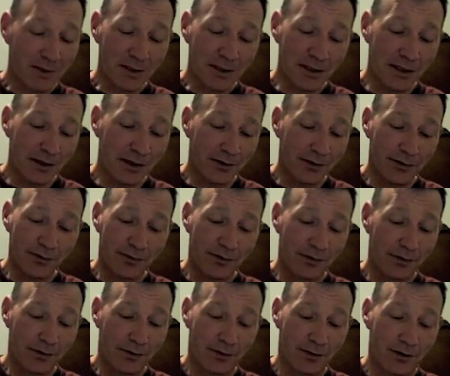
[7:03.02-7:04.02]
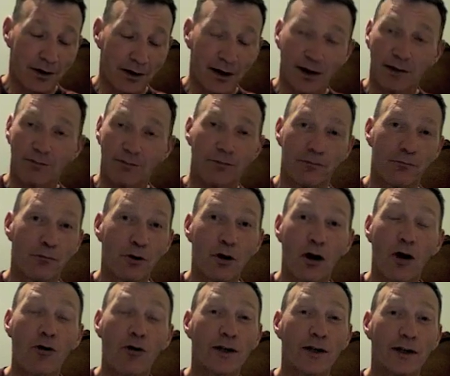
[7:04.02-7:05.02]
It's, we're
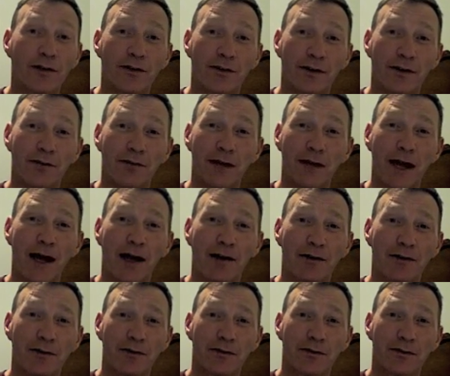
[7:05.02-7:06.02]
all guilty of that.